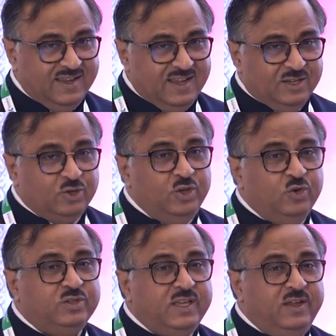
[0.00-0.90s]
So you
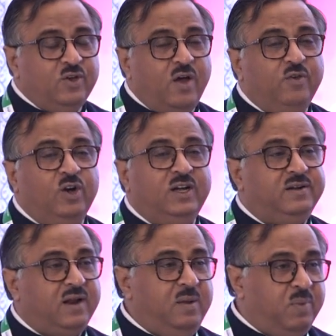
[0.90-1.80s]
see, you have got a
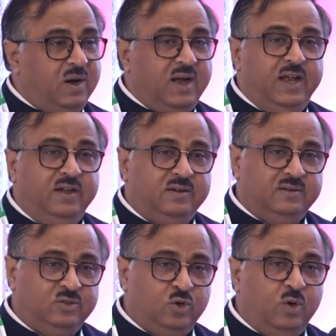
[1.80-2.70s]
tripartite,
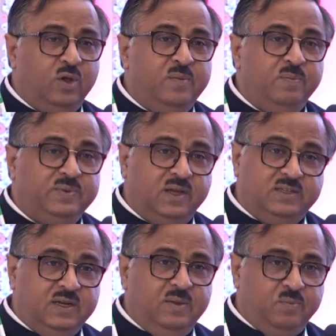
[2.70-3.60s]
such
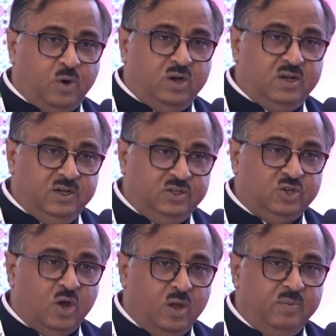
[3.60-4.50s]
an important
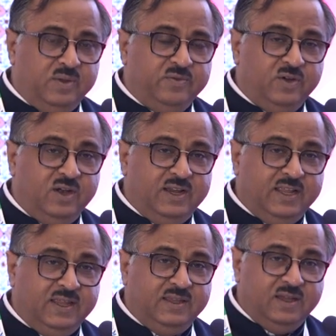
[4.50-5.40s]
job if you are
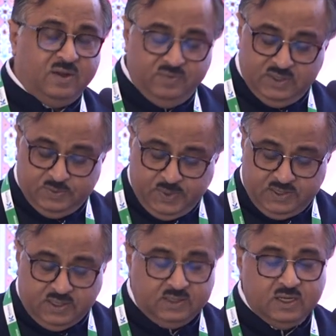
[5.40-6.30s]
taking care of these
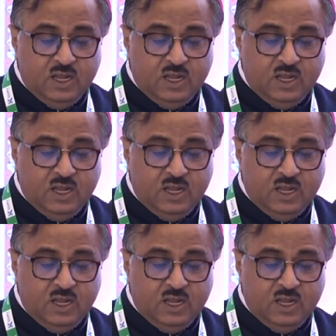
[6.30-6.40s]
patients.